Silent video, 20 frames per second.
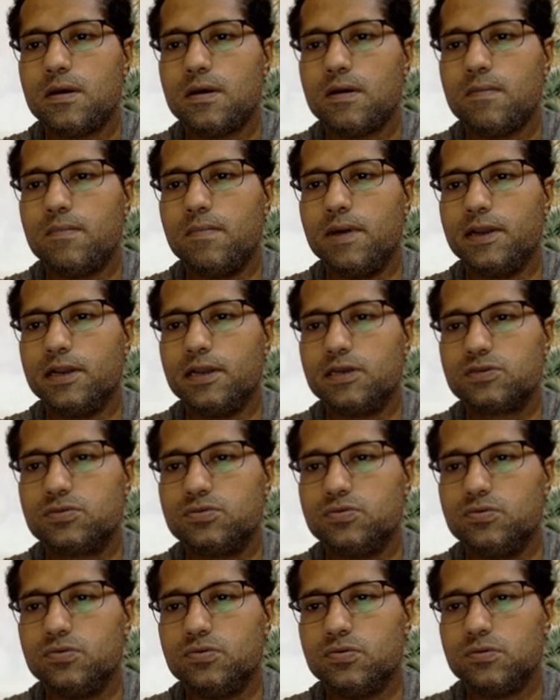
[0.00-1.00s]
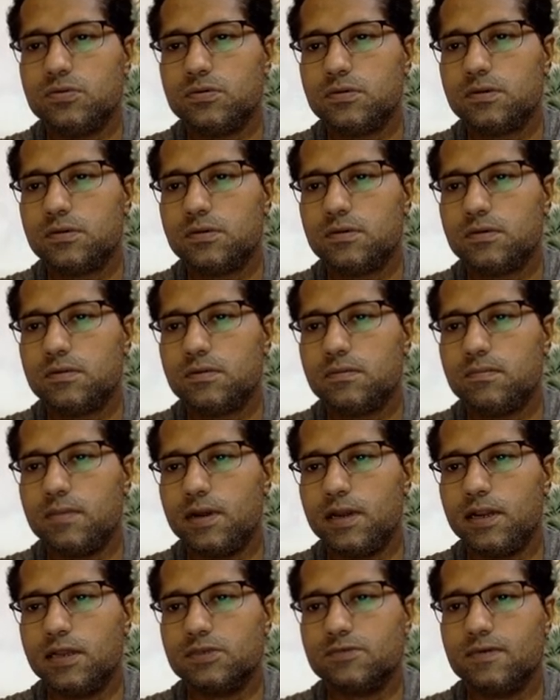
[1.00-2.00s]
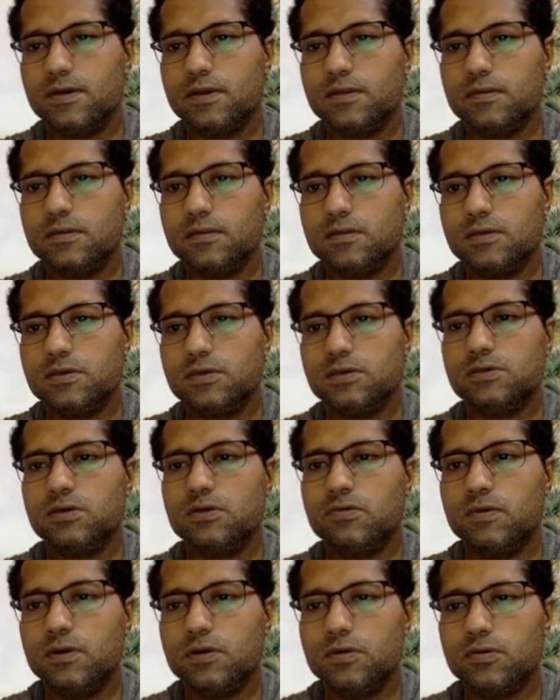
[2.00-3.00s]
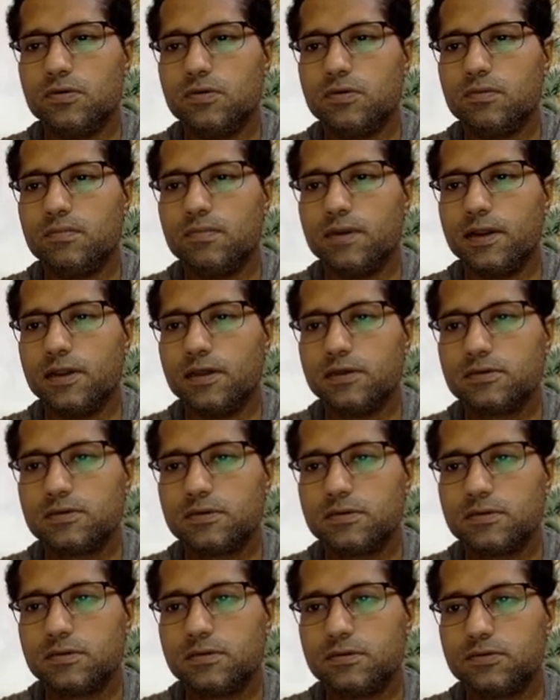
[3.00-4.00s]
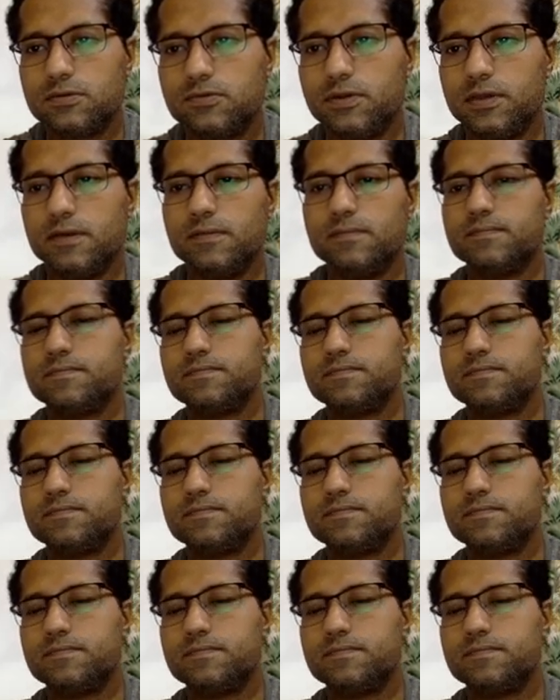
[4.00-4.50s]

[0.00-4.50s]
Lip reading: minus 2 minus 1. This is equal to minus 3.